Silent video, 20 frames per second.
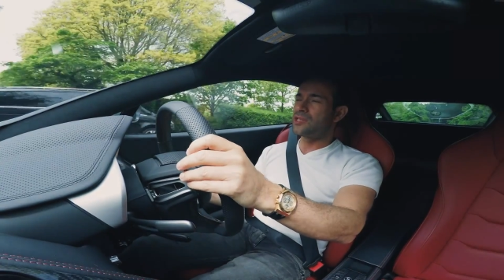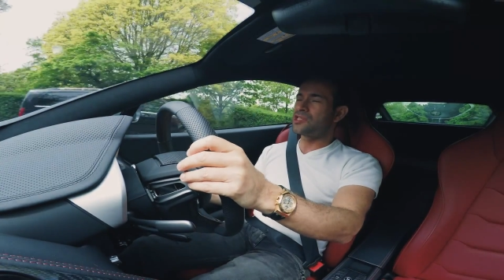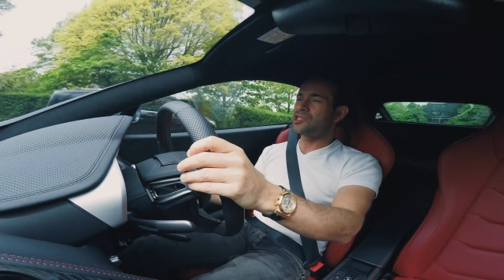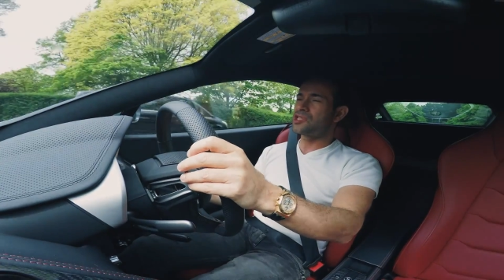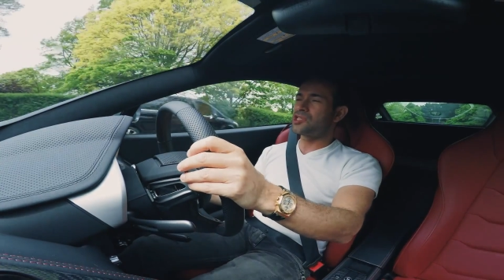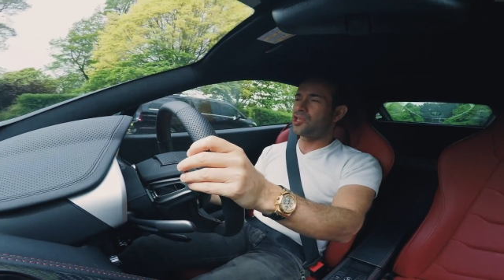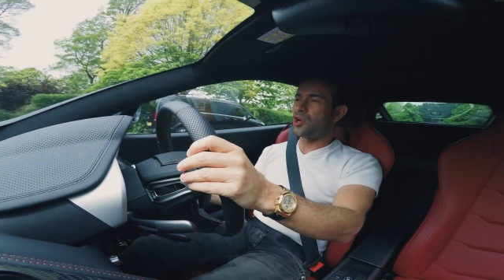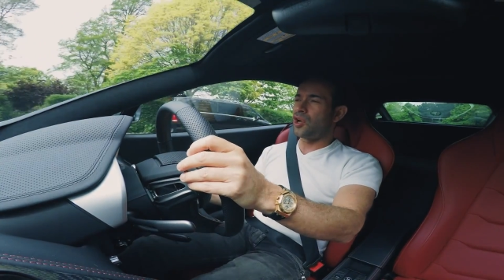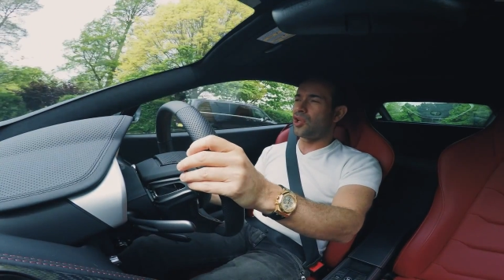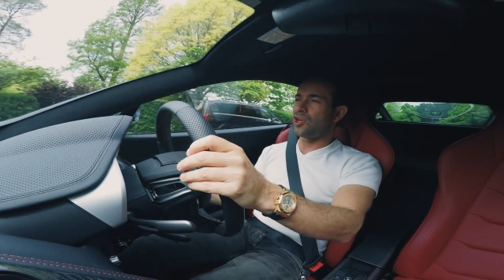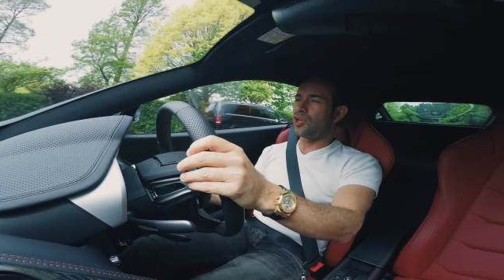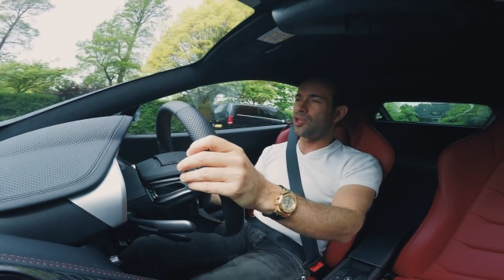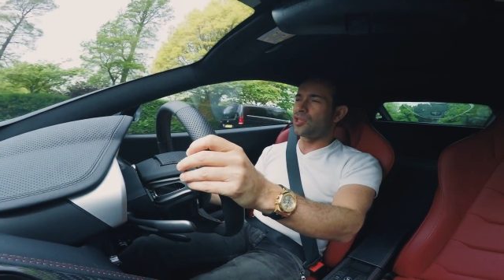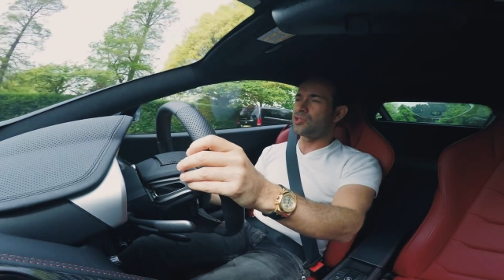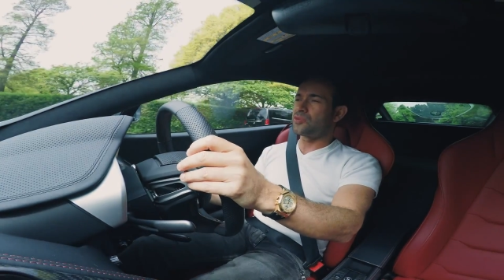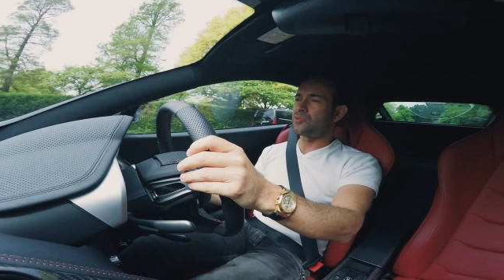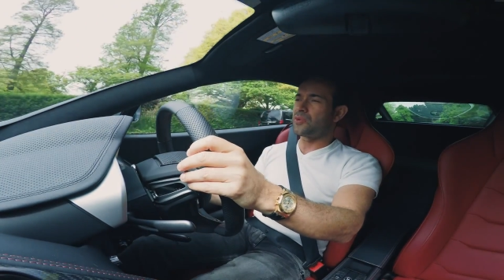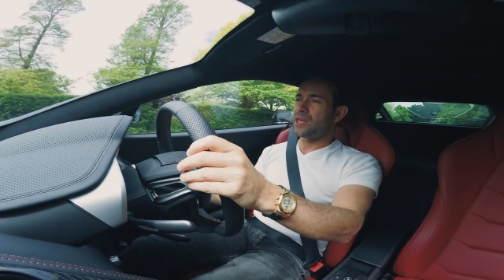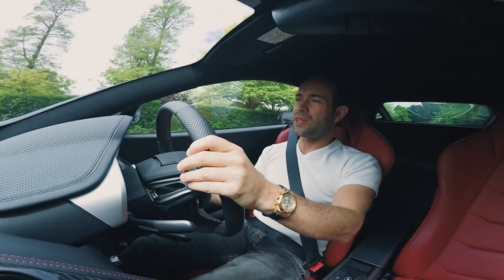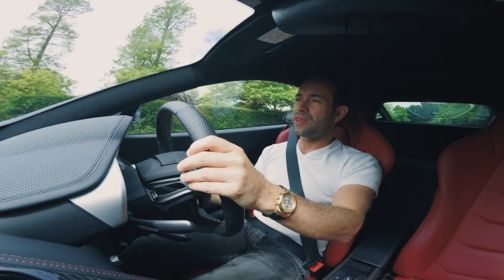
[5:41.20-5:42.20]

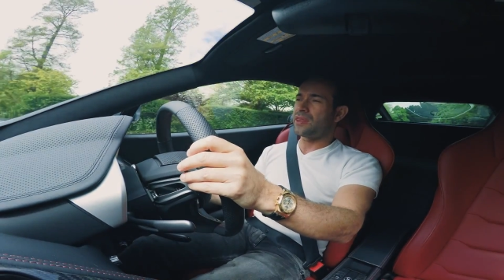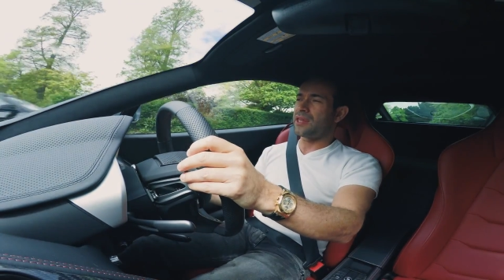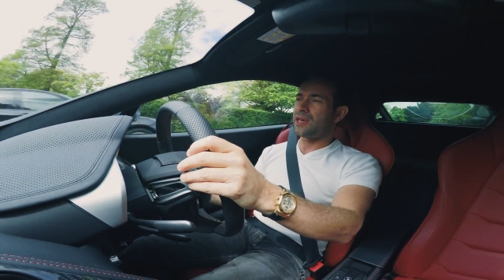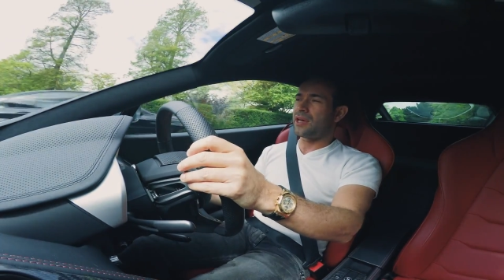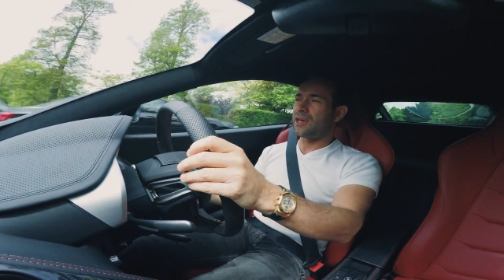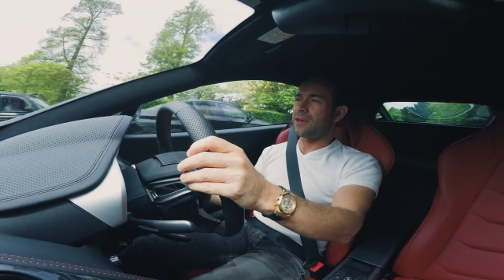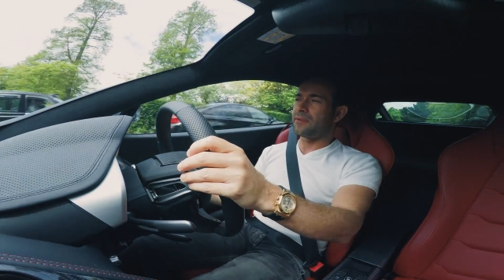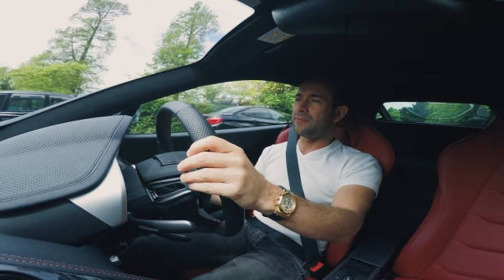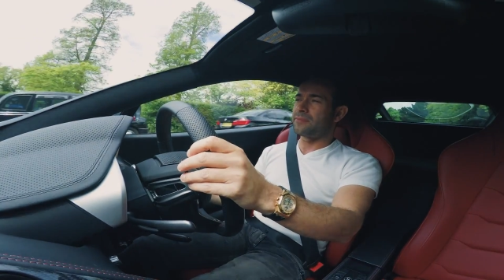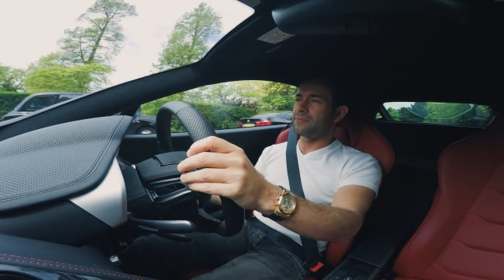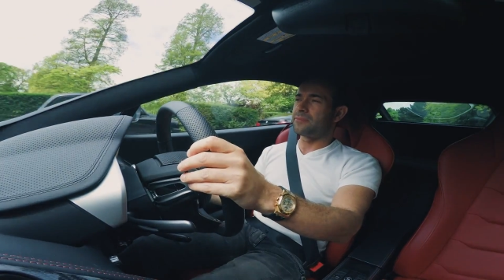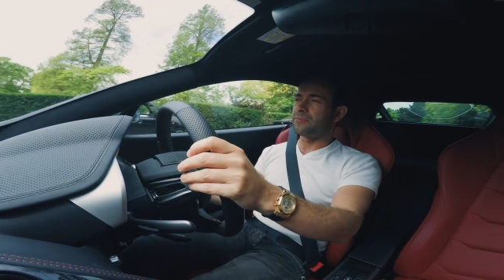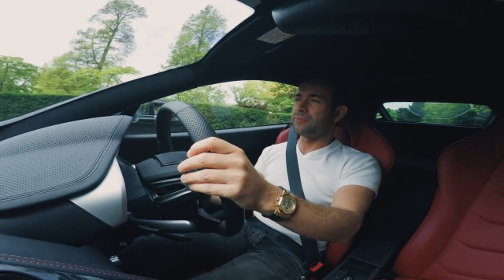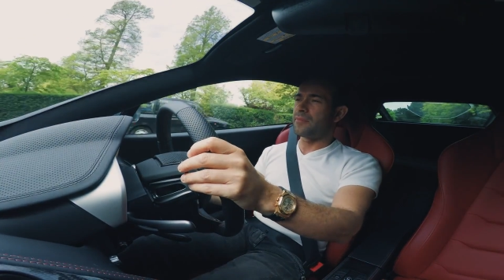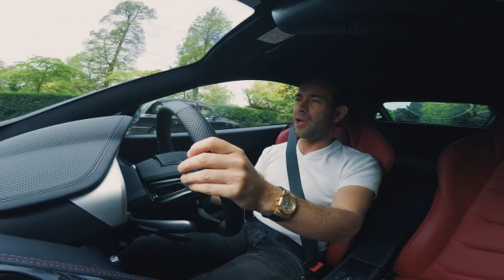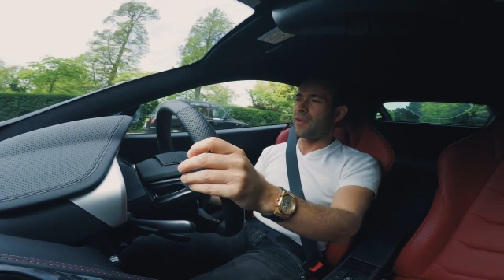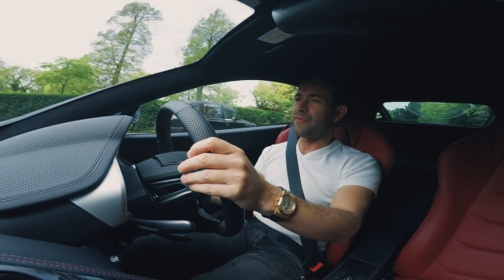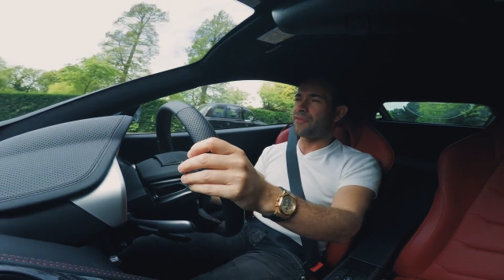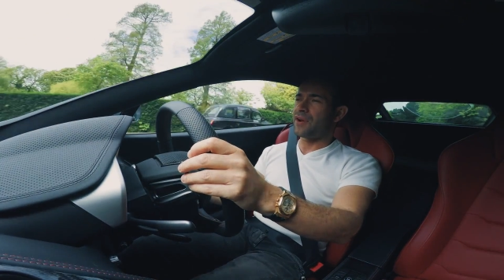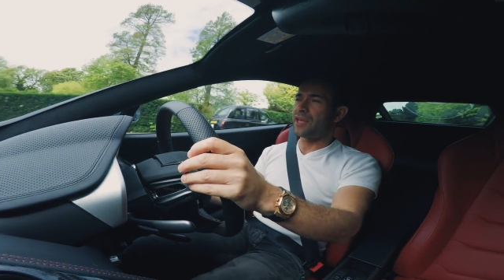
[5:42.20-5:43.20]
Scotland with
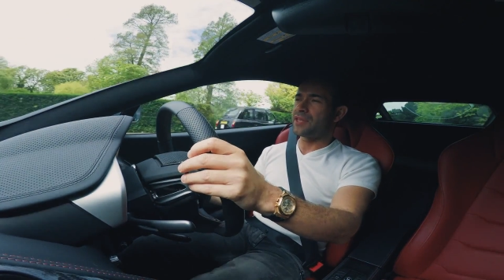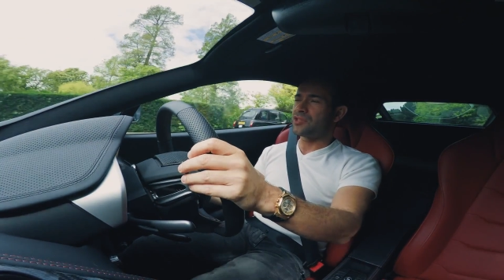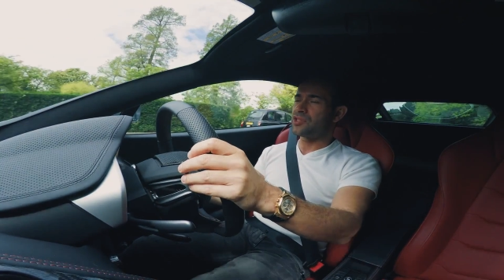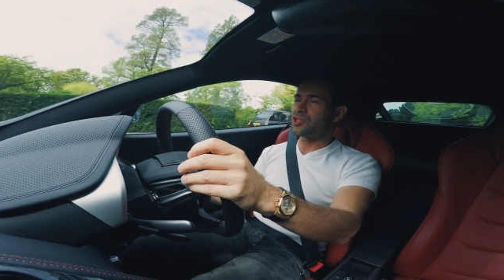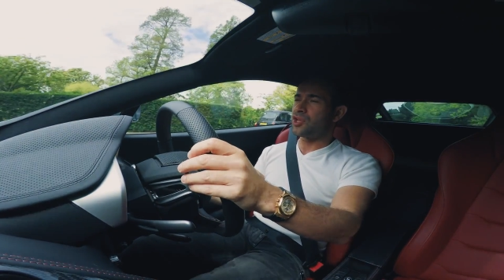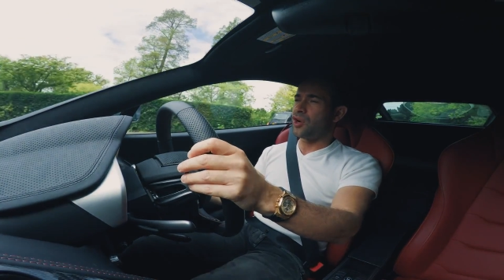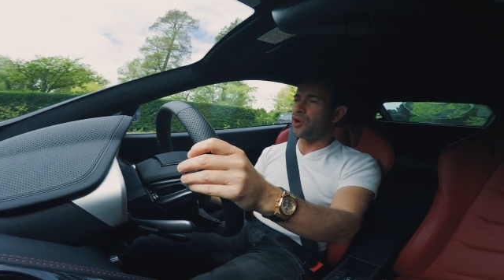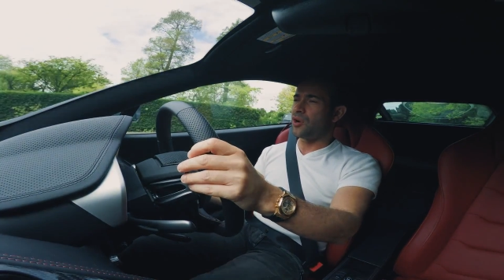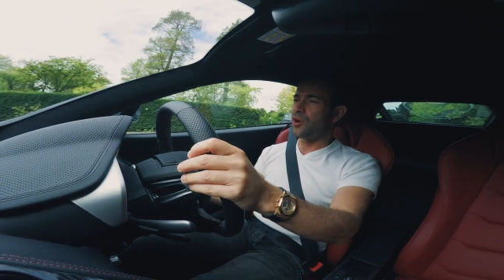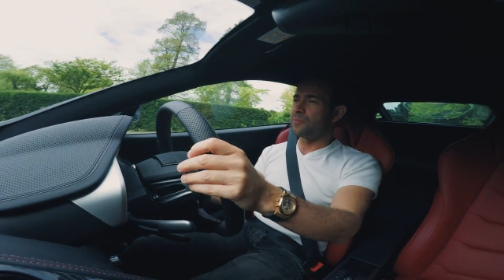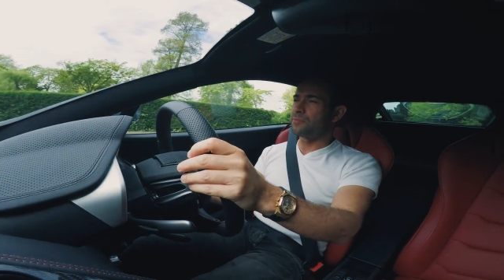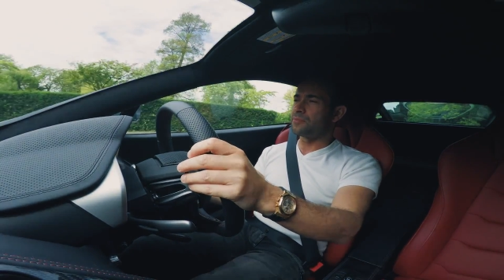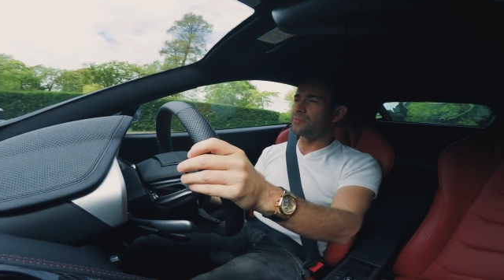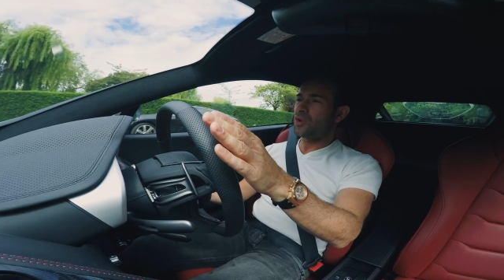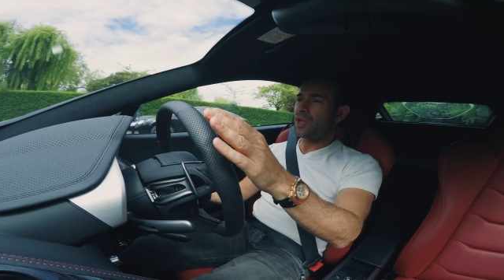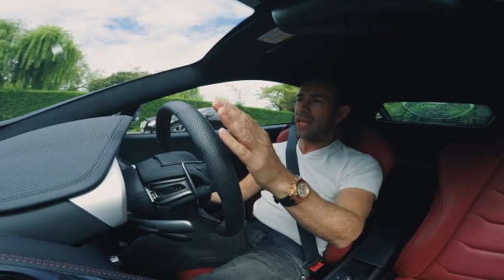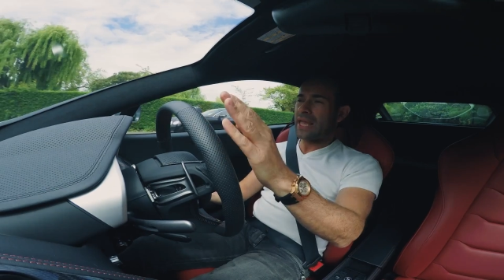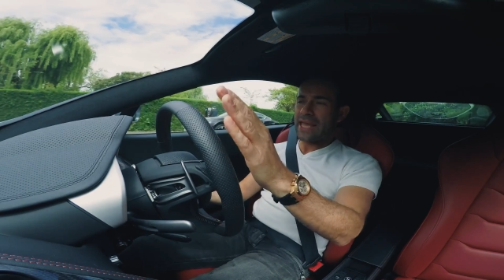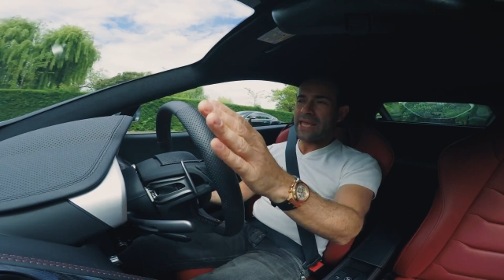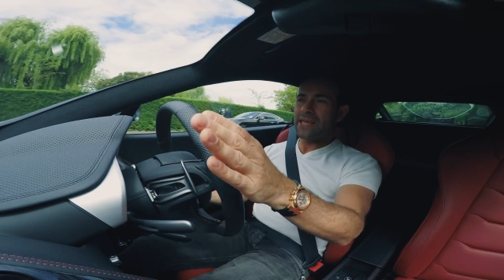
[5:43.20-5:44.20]
my friend
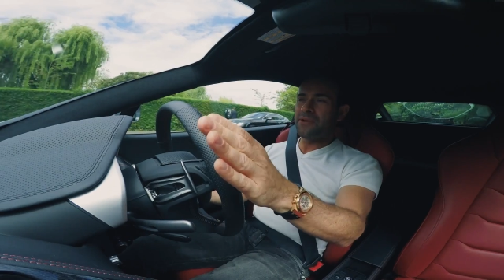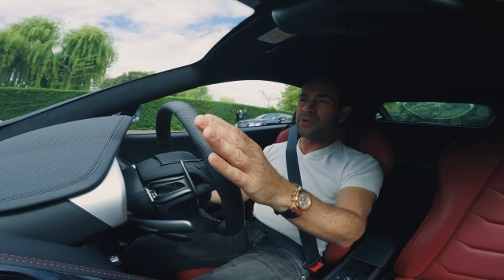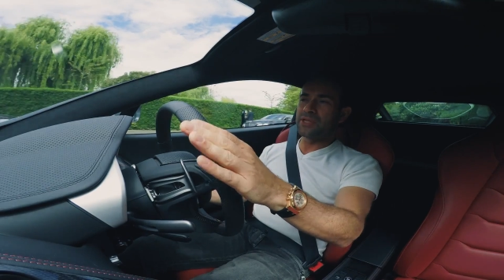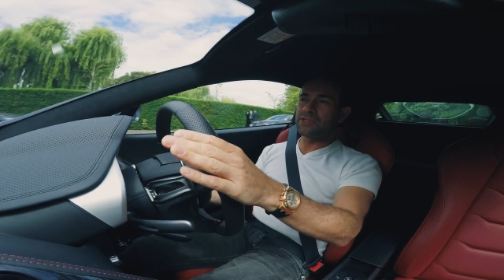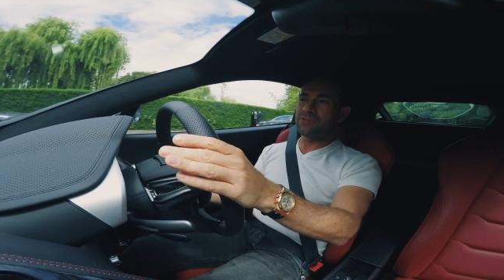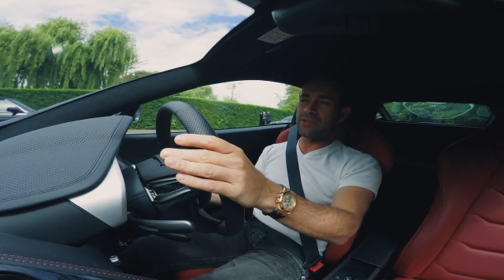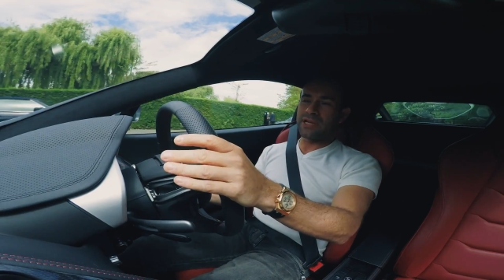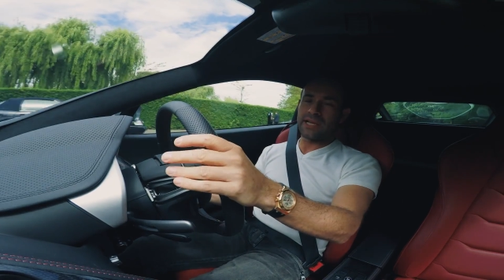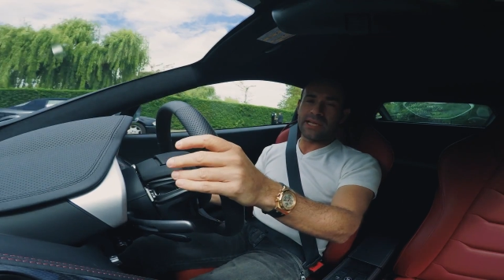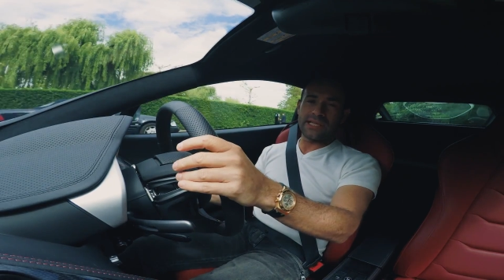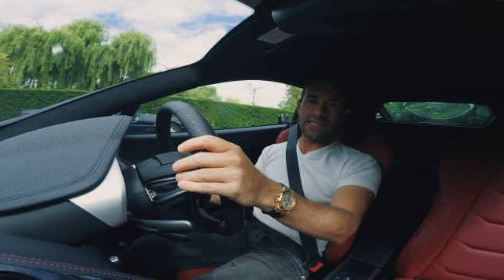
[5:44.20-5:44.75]
Tom. He was really